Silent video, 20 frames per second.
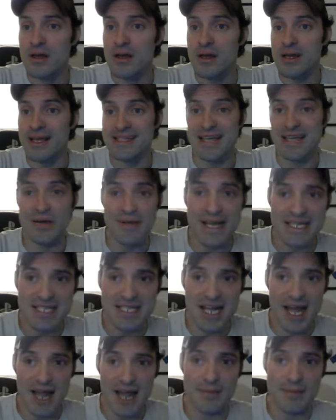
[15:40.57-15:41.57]
until next
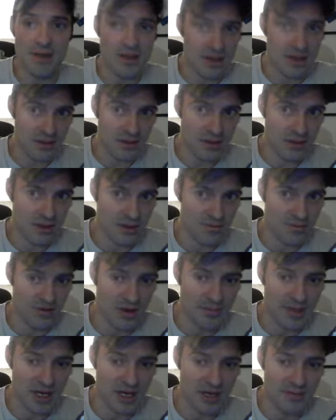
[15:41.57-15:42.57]
time,
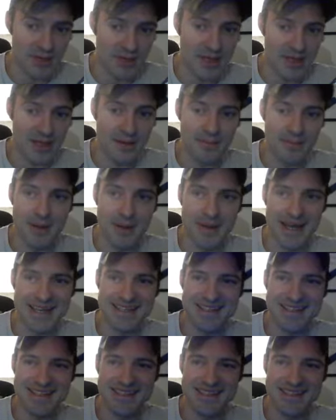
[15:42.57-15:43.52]
crump on, baby. Bye-bye.